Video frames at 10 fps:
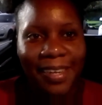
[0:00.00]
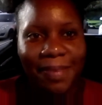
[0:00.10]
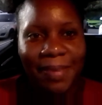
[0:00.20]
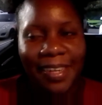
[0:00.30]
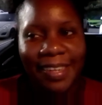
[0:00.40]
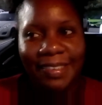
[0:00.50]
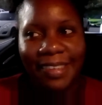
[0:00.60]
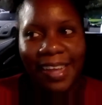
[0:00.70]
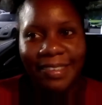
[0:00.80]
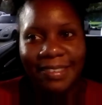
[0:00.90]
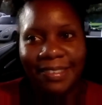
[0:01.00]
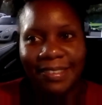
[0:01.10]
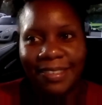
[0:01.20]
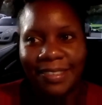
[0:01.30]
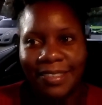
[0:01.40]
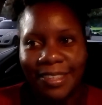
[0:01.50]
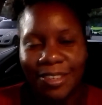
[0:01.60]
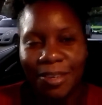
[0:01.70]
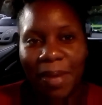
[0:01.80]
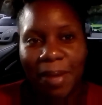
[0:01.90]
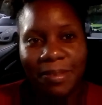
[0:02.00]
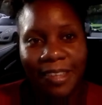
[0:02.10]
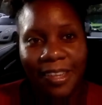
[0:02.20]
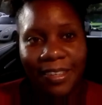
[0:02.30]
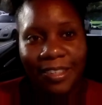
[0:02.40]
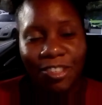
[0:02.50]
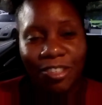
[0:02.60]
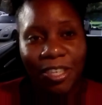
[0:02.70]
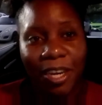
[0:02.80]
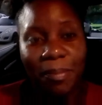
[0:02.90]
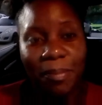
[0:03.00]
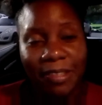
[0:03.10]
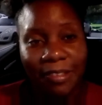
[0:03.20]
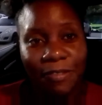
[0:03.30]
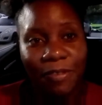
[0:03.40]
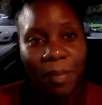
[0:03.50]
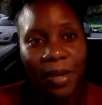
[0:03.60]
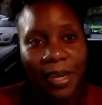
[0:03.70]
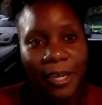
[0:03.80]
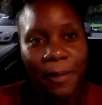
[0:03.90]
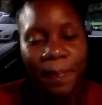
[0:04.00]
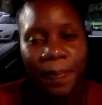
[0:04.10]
because as you know, the Bible says children are a blessing from God.